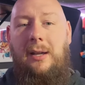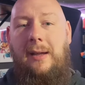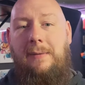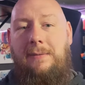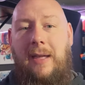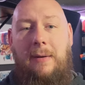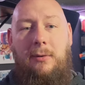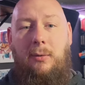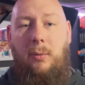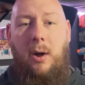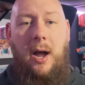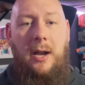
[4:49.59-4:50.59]
if they were
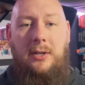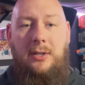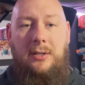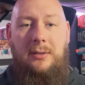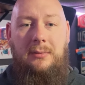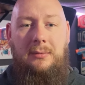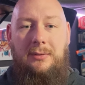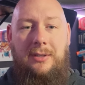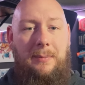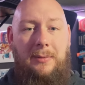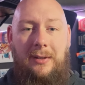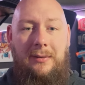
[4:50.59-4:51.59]
to watch
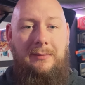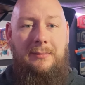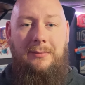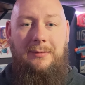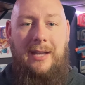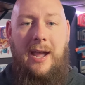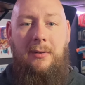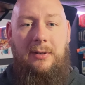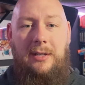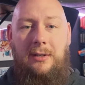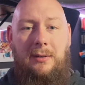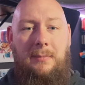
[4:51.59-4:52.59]
something down
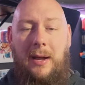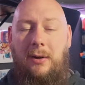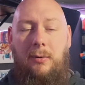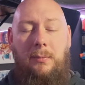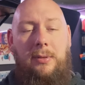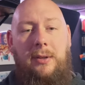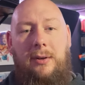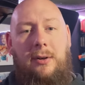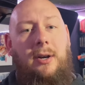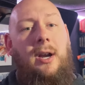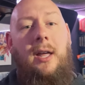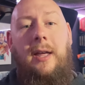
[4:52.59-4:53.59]
here in my home
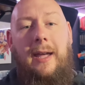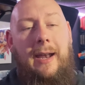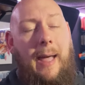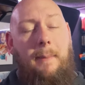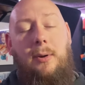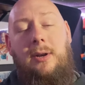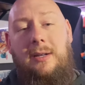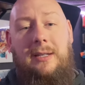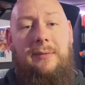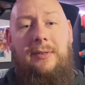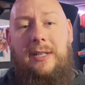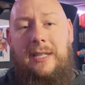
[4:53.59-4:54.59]
theater and I put a
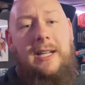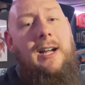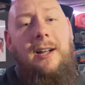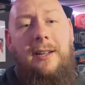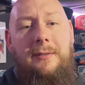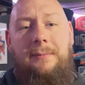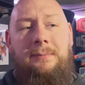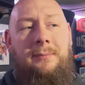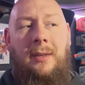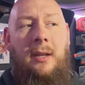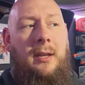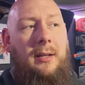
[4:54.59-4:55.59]
DVD on,
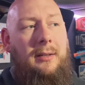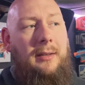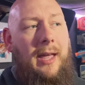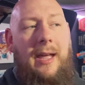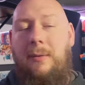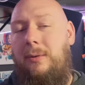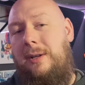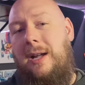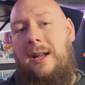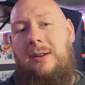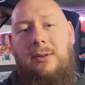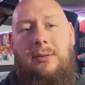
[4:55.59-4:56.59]
they would
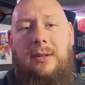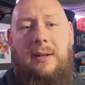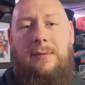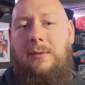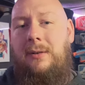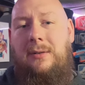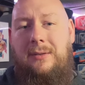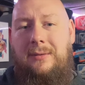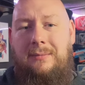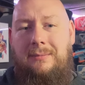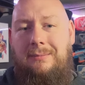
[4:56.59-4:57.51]
not know the difference.